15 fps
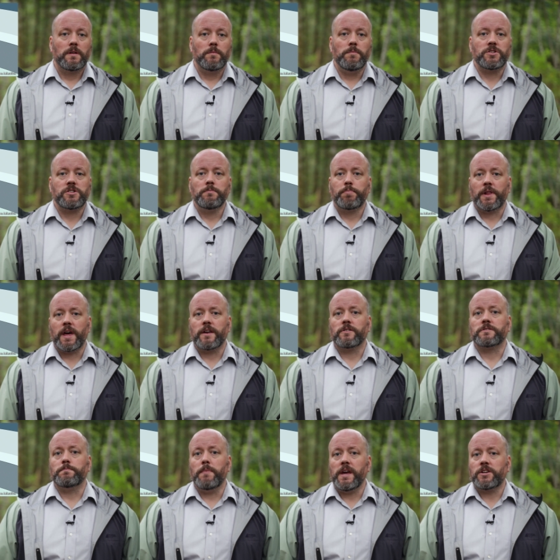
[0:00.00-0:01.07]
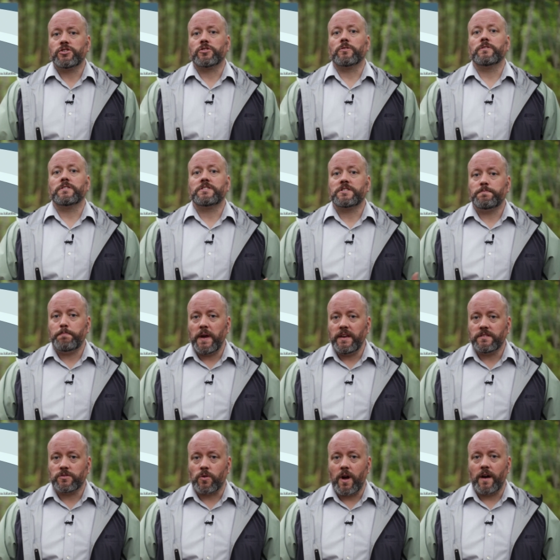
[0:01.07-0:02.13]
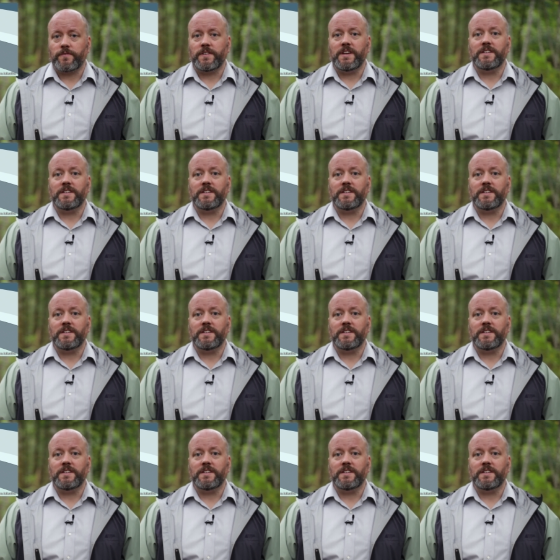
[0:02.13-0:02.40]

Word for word: mission planners make sure the spacecraft